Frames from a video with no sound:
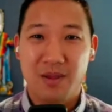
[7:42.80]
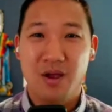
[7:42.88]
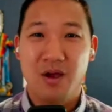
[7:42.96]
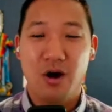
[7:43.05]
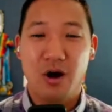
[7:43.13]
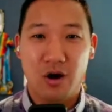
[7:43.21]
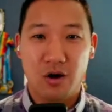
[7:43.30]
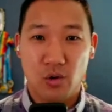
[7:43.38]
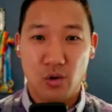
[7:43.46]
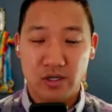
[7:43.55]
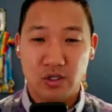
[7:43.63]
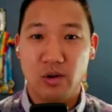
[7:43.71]
are
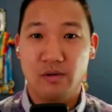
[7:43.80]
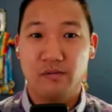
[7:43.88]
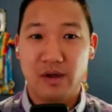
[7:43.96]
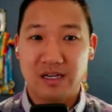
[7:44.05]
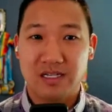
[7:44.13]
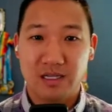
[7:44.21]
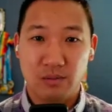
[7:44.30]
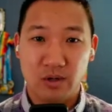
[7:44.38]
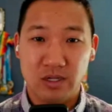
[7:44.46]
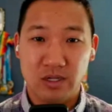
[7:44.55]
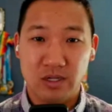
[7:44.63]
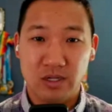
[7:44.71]
going to affect
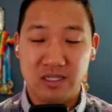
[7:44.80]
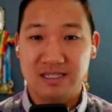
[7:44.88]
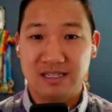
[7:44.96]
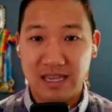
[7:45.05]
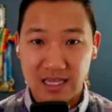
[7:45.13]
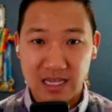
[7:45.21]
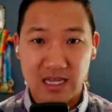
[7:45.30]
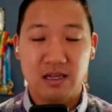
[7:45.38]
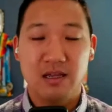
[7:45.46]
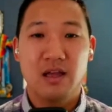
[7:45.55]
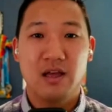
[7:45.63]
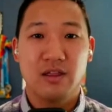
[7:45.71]
someone's psyche,
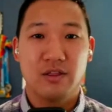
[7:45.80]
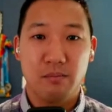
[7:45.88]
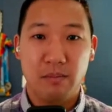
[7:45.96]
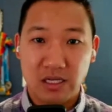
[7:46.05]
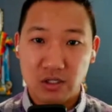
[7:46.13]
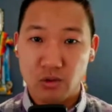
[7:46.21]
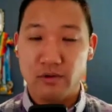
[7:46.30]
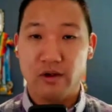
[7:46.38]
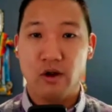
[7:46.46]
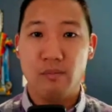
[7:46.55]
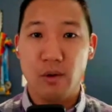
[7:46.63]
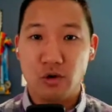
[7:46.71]
their mental, their
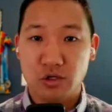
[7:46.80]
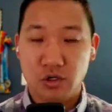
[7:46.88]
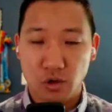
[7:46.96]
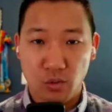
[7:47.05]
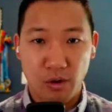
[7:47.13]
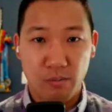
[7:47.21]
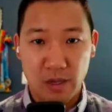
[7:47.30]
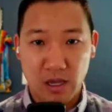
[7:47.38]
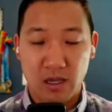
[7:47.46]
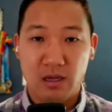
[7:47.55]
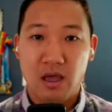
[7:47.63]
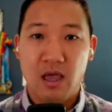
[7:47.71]
emotional well
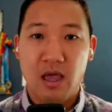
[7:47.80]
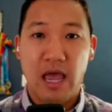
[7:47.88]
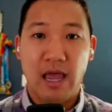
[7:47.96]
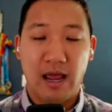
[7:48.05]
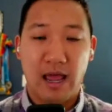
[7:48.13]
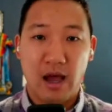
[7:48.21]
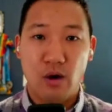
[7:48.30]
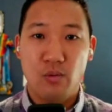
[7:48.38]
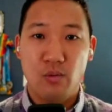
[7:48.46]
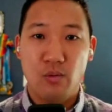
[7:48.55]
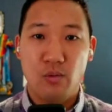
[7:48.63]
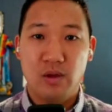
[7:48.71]
being, and how
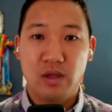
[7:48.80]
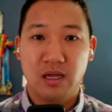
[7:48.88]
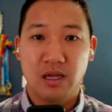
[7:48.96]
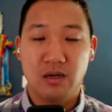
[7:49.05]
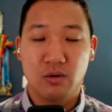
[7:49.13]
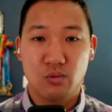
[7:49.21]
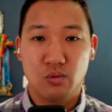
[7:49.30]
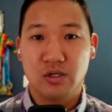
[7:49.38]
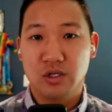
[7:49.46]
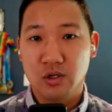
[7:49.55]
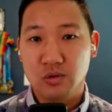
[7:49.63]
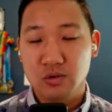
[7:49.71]
we can
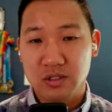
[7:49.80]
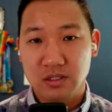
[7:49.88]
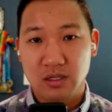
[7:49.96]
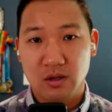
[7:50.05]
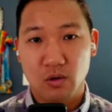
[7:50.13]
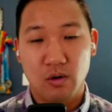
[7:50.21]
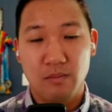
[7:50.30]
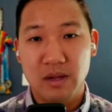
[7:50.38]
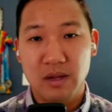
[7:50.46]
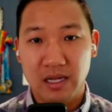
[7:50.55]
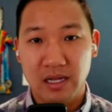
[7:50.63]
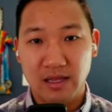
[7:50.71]
reduce or
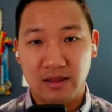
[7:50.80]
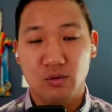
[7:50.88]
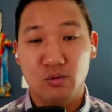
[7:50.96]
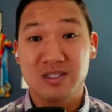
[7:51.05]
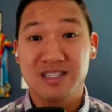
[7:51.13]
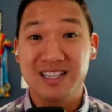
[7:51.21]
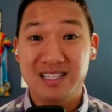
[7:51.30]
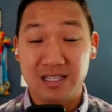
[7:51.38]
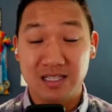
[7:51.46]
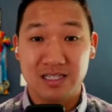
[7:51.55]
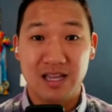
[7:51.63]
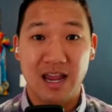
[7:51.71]
mitigate the
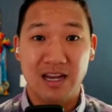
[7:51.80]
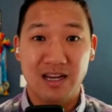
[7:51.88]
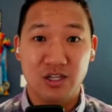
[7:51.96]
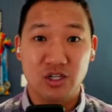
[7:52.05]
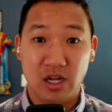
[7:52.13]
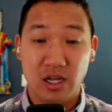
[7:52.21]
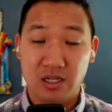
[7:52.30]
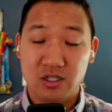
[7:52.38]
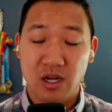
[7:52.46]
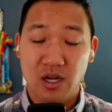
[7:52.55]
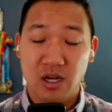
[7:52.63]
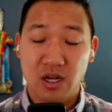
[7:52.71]
resistance to any
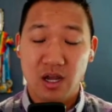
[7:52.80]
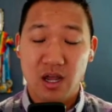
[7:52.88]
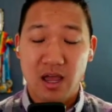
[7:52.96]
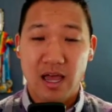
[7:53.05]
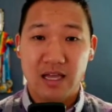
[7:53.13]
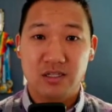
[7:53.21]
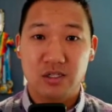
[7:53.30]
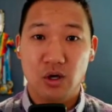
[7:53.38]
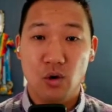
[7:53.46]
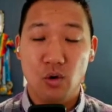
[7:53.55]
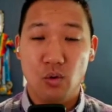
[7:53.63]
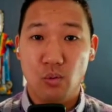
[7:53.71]
change. And
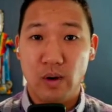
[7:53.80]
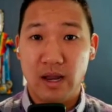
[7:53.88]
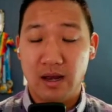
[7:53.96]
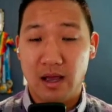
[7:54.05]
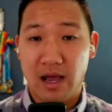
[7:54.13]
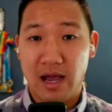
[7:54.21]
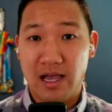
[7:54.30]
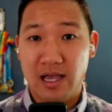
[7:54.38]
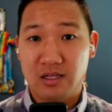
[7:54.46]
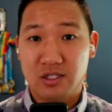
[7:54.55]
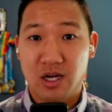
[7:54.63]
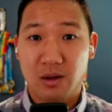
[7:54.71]
so when I
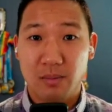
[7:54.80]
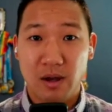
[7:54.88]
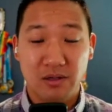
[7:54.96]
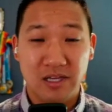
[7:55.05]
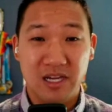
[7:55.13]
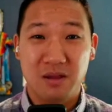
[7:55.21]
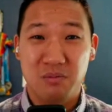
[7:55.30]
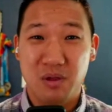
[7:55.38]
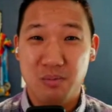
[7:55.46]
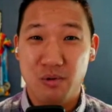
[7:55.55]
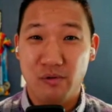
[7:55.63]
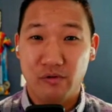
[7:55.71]
talk about leading
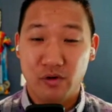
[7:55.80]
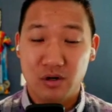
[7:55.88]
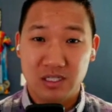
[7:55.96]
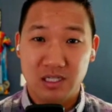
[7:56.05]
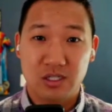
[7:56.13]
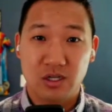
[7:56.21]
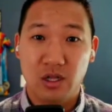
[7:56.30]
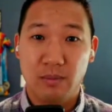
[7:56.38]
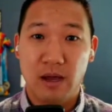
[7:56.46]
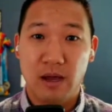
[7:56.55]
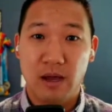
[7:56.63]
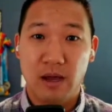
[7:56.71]
people first, it's all about